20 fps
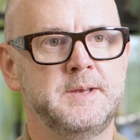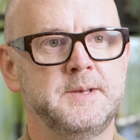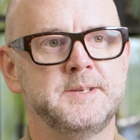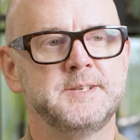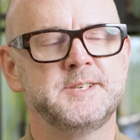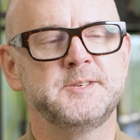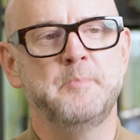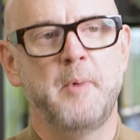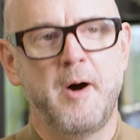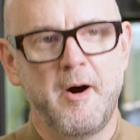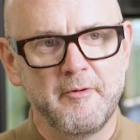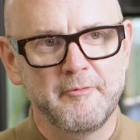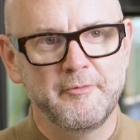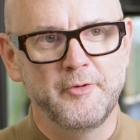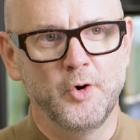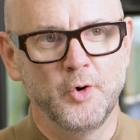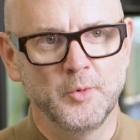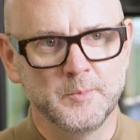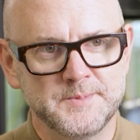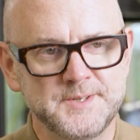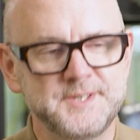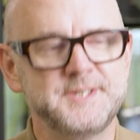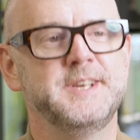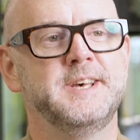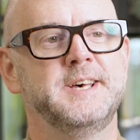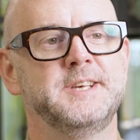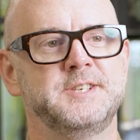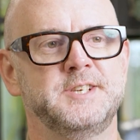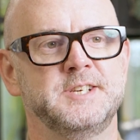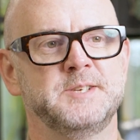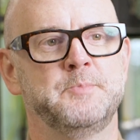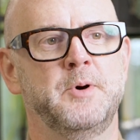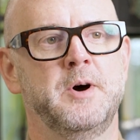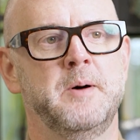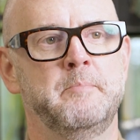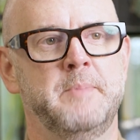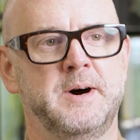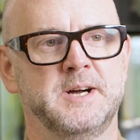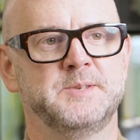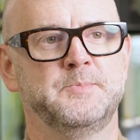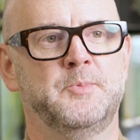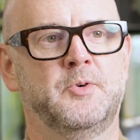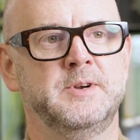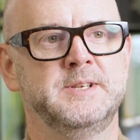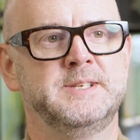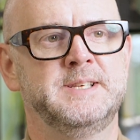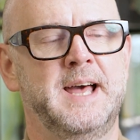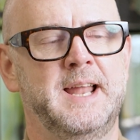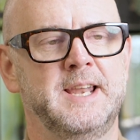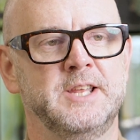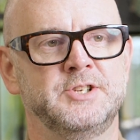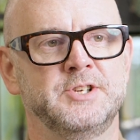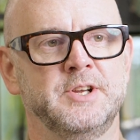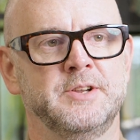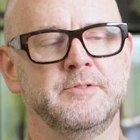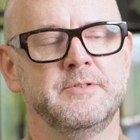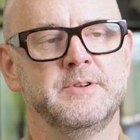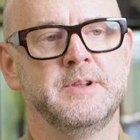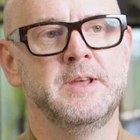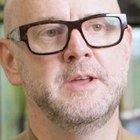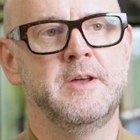Smart Forms has just put a much more intelligent